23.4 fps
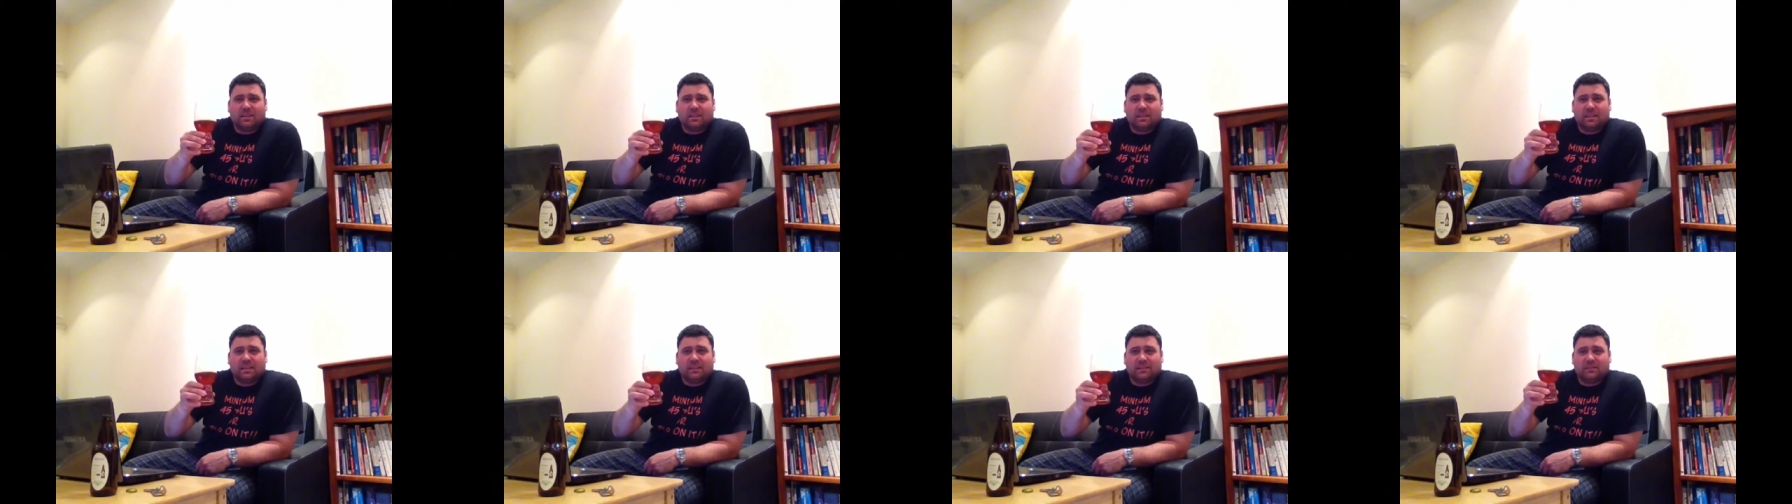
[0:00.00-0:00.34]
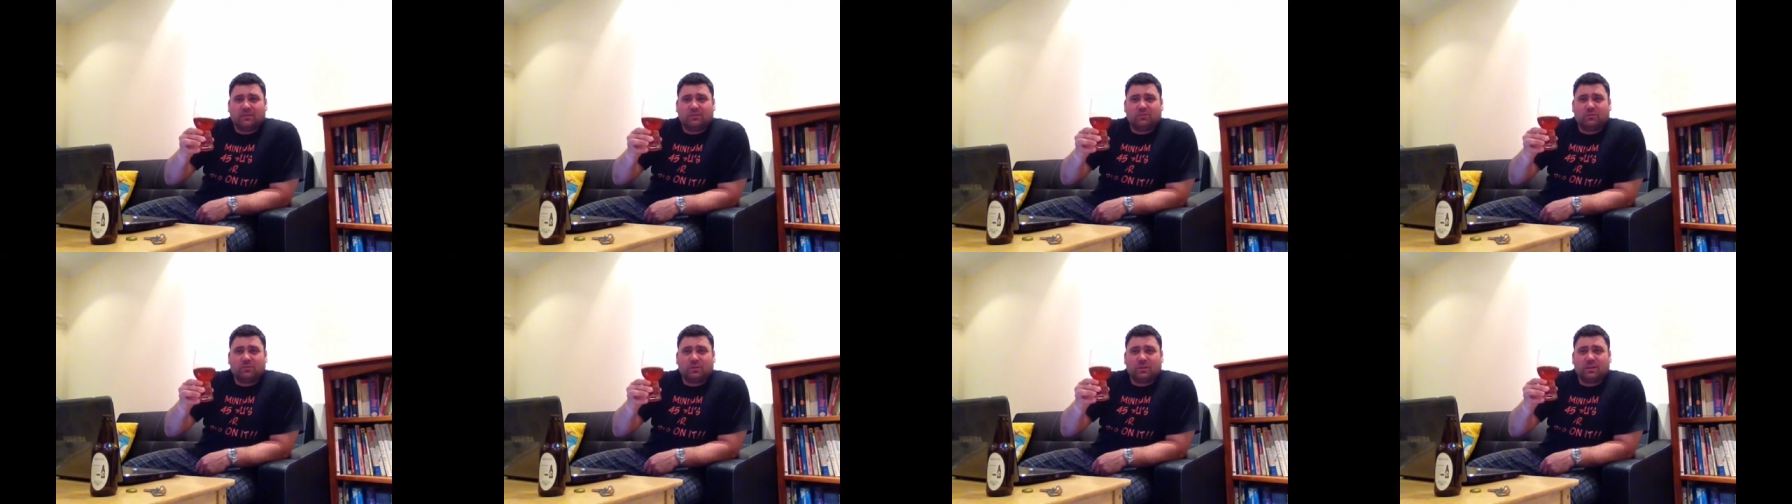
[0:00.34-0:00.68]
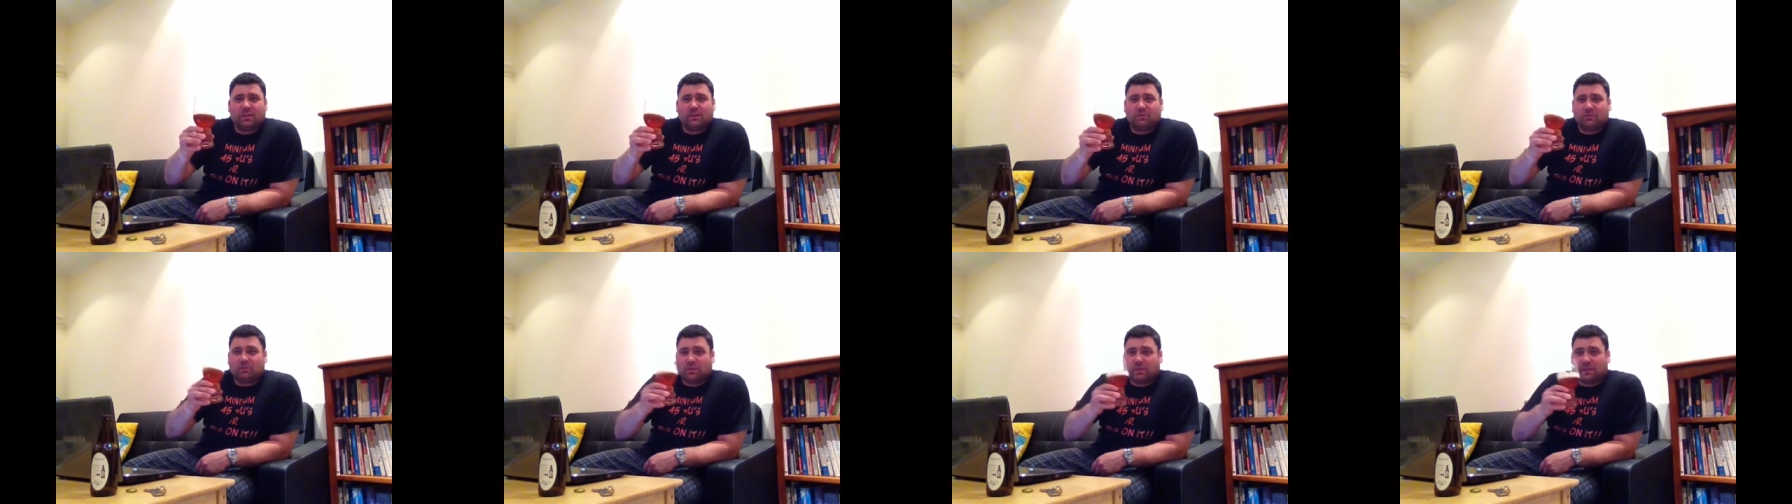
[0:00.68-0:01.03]
It's a
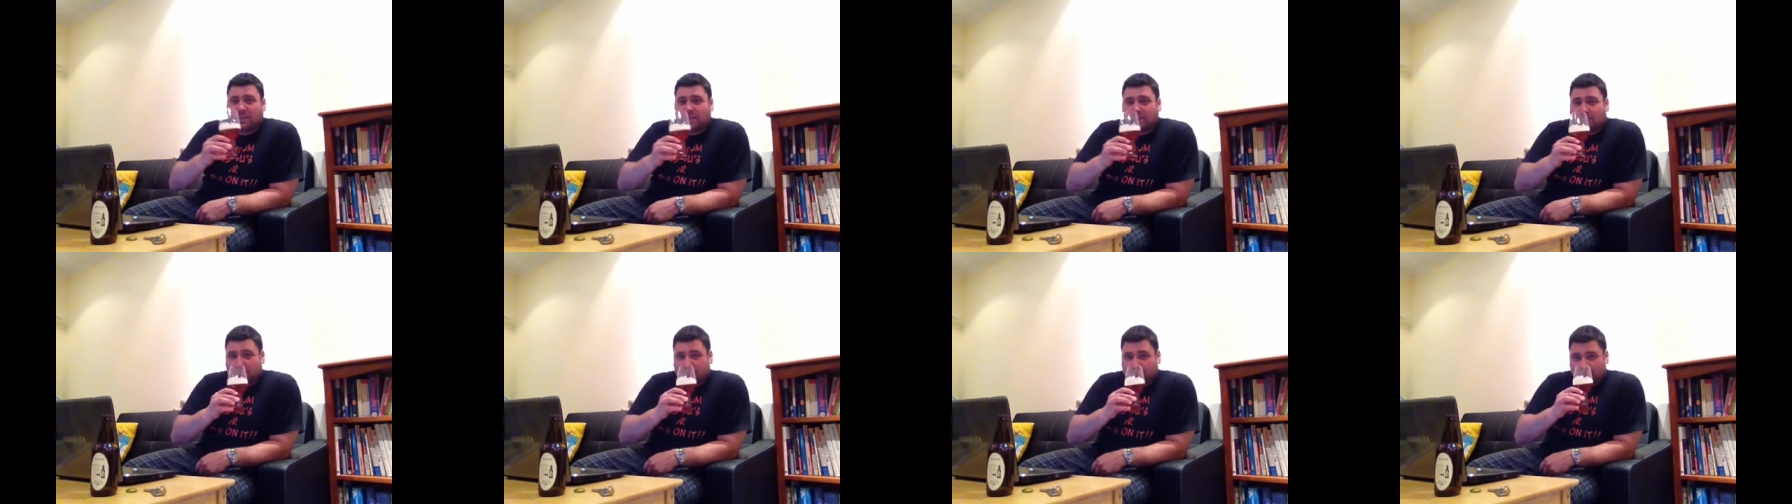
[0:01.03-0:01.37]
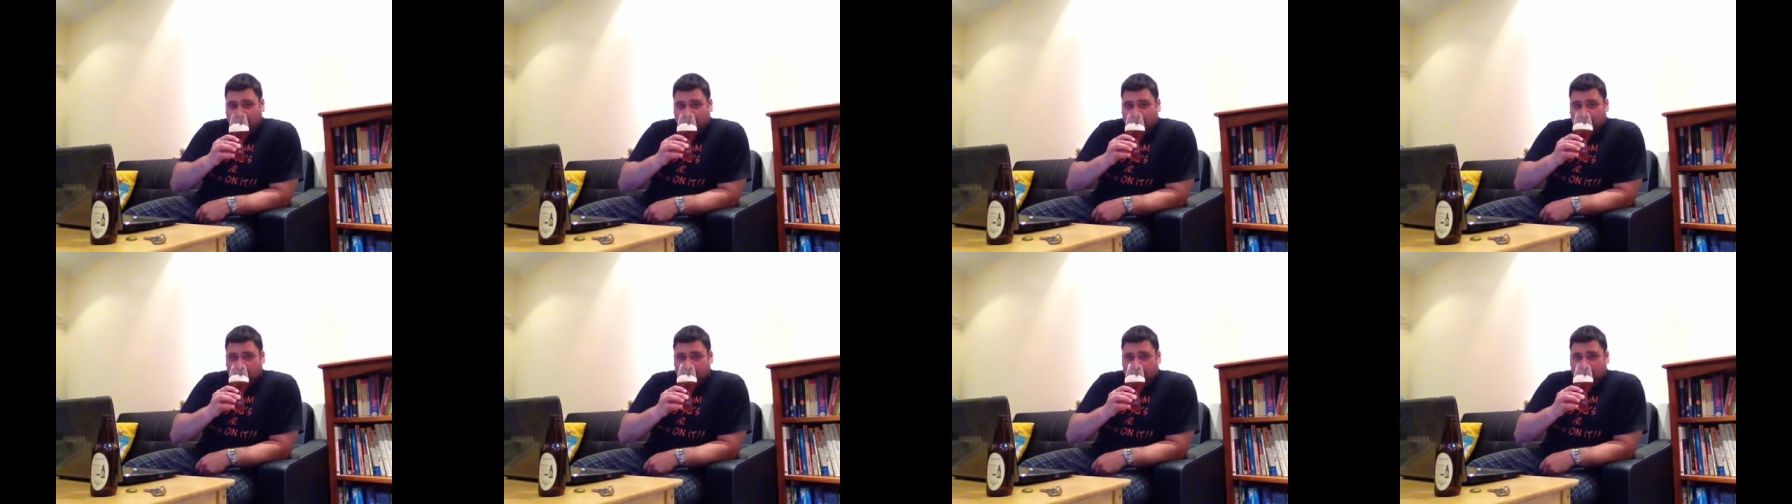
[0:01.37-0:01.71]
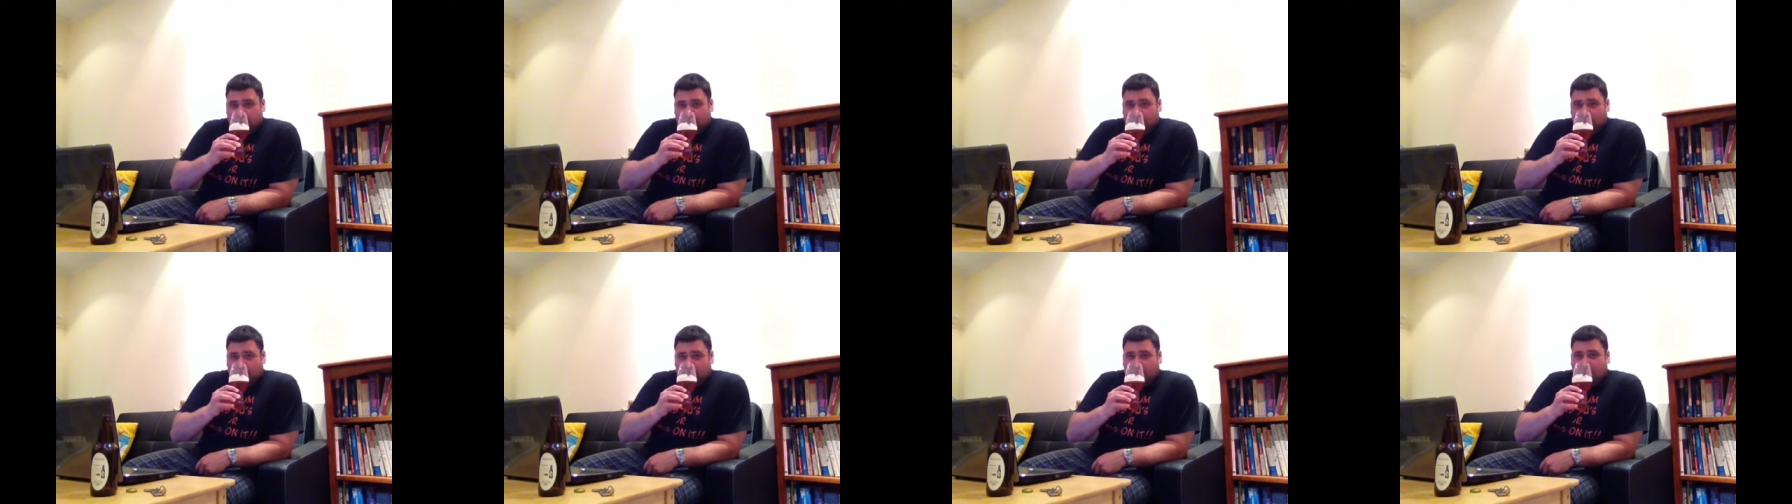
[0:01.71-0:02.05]
really, really
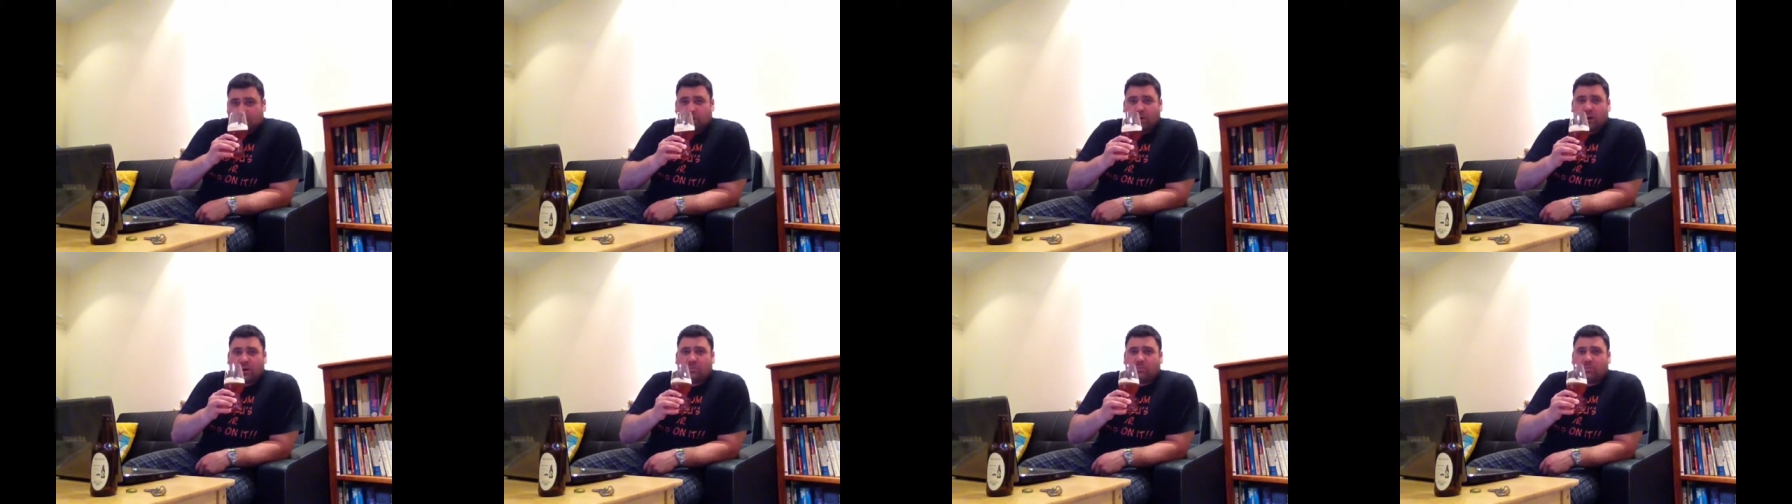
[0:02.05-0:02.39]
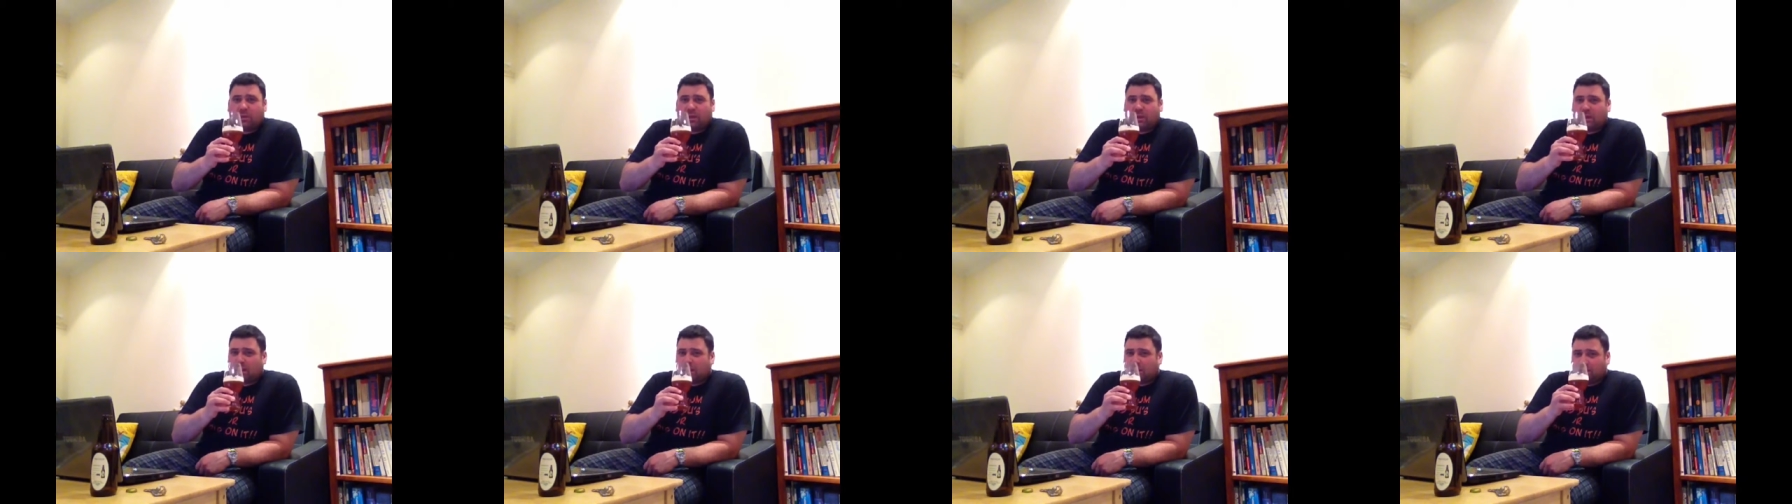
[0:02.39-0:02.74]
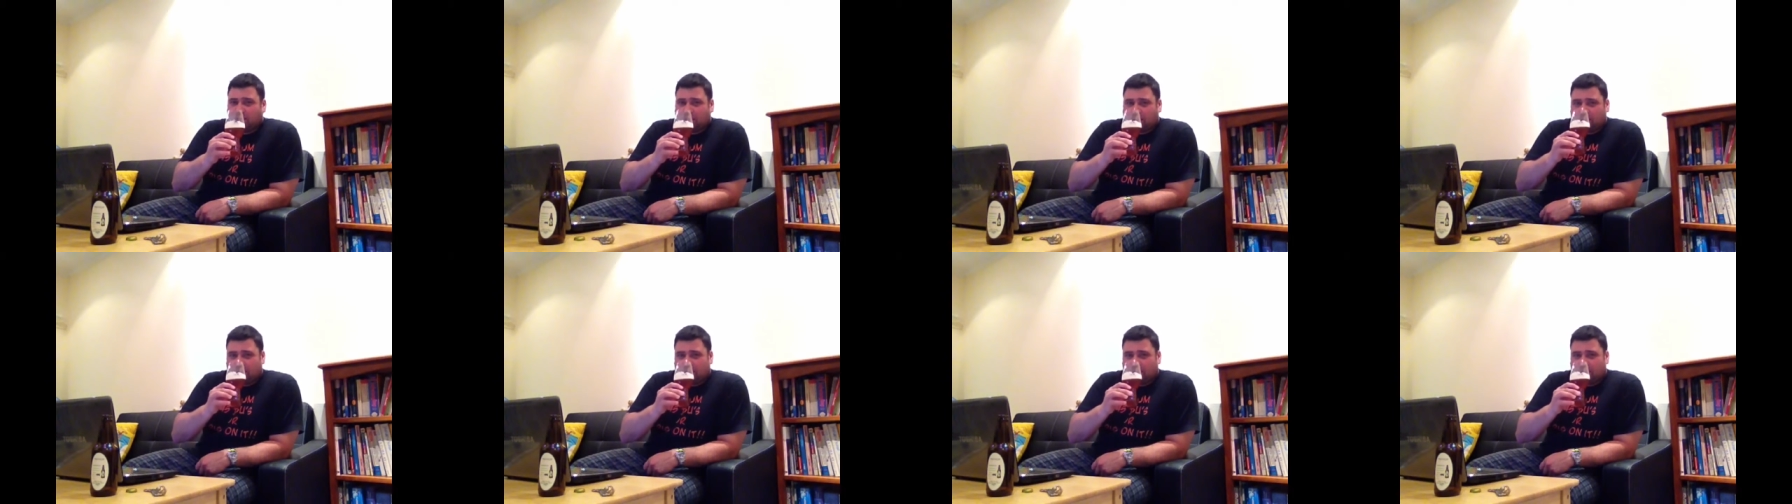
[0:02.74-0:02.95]
Great beer.